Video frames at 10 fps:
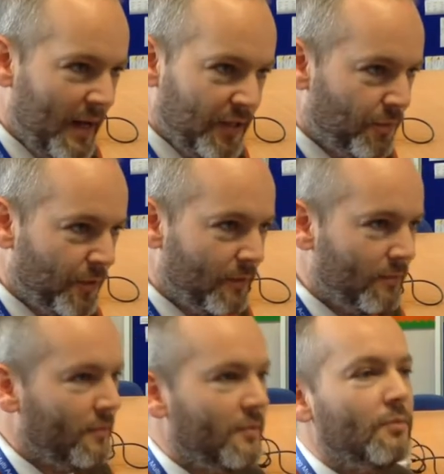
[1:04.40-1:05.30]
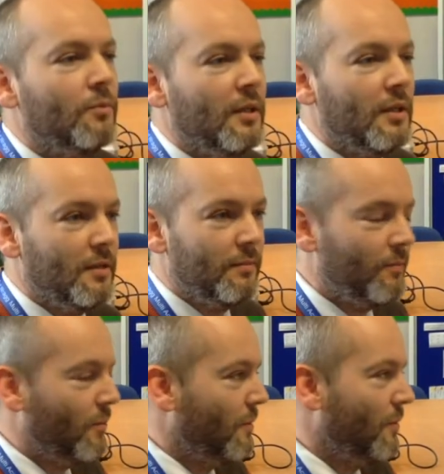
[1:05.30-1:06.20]
management, with,
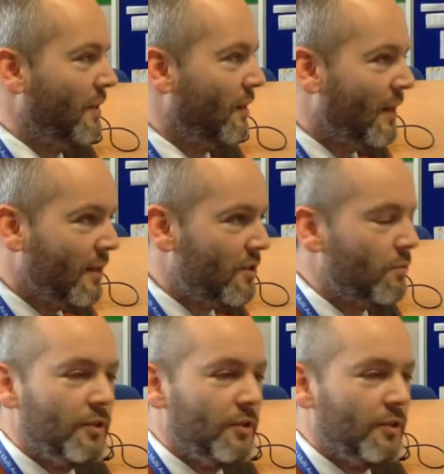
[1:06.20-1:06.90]
with links,